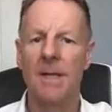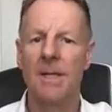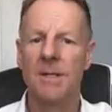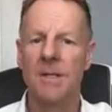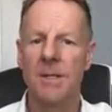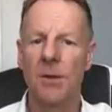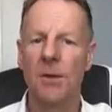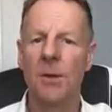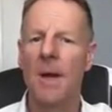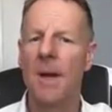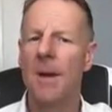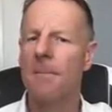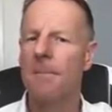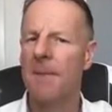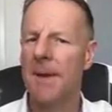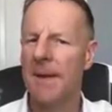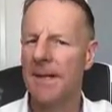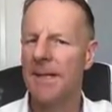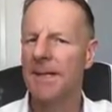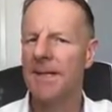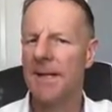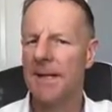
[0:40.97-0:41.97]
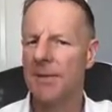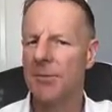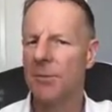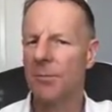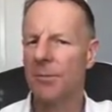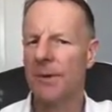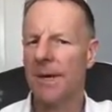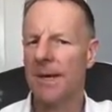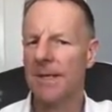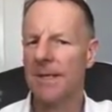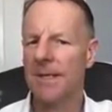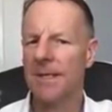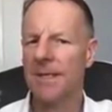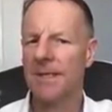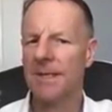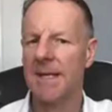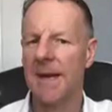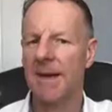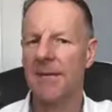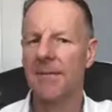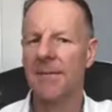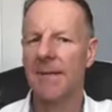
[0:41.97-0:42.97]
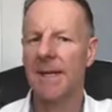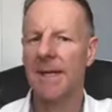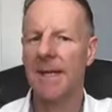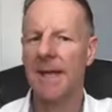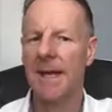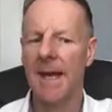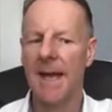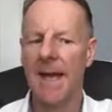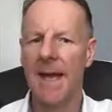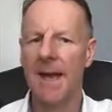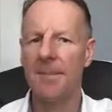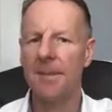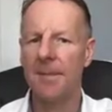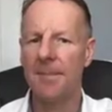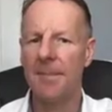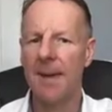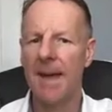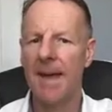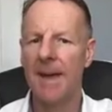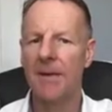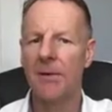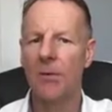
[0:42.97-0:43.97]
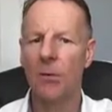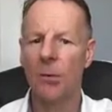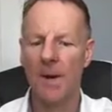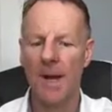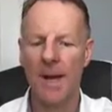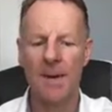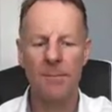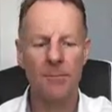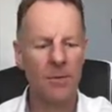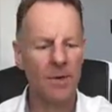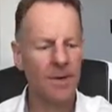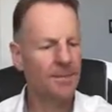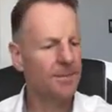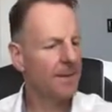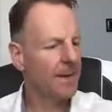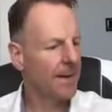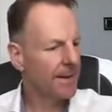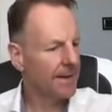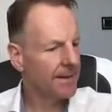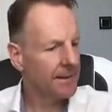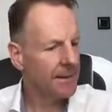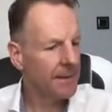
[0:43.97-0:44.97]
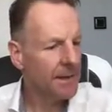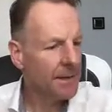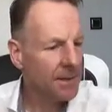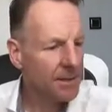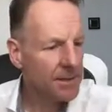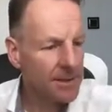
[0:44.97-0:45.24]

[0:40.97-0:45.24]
So many dental practices have the EpiPen or MRAID pen,